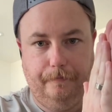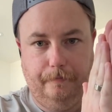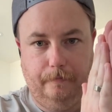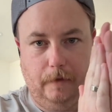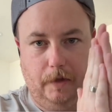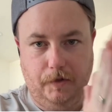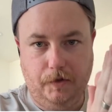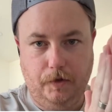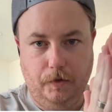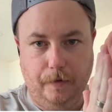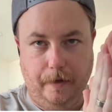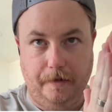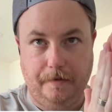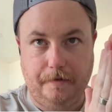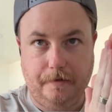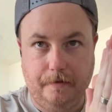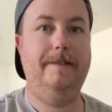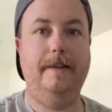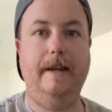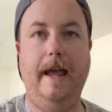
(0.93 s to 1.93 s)
Let's do
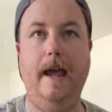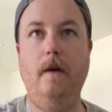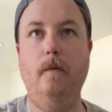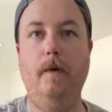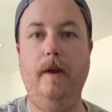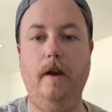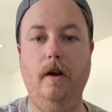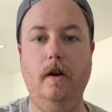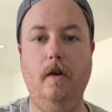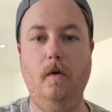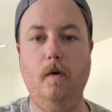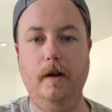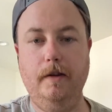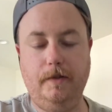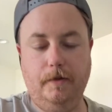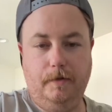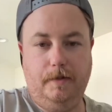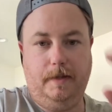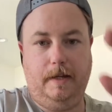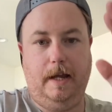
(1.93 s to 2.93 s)
this. Today we are going
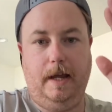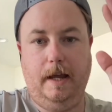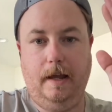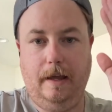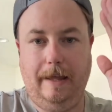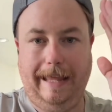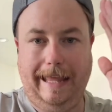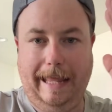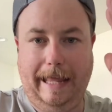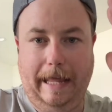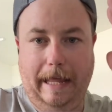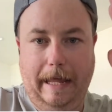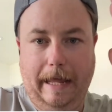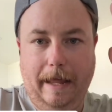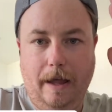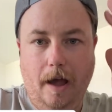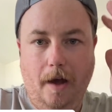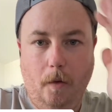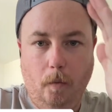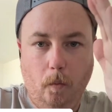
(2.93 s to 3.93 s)
to take
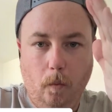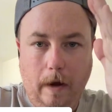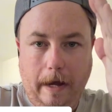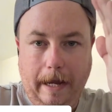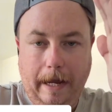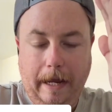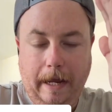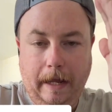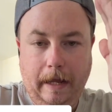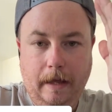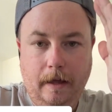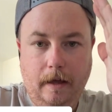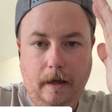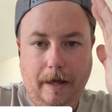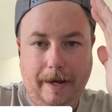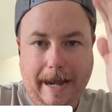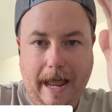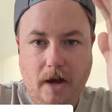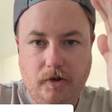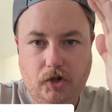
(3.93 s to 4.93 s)
a
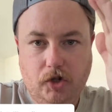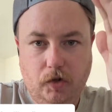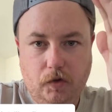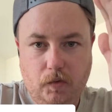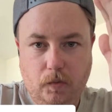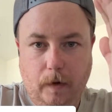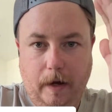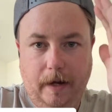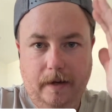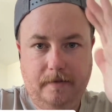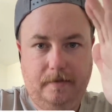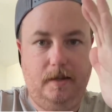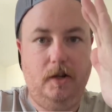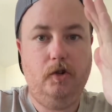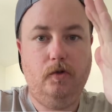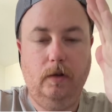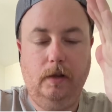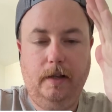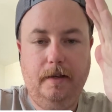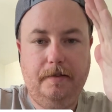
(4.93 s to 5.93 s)
Nationals winning
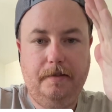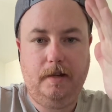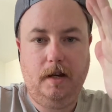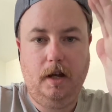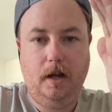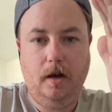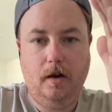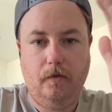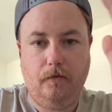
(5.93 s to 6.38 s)
Cindra list and go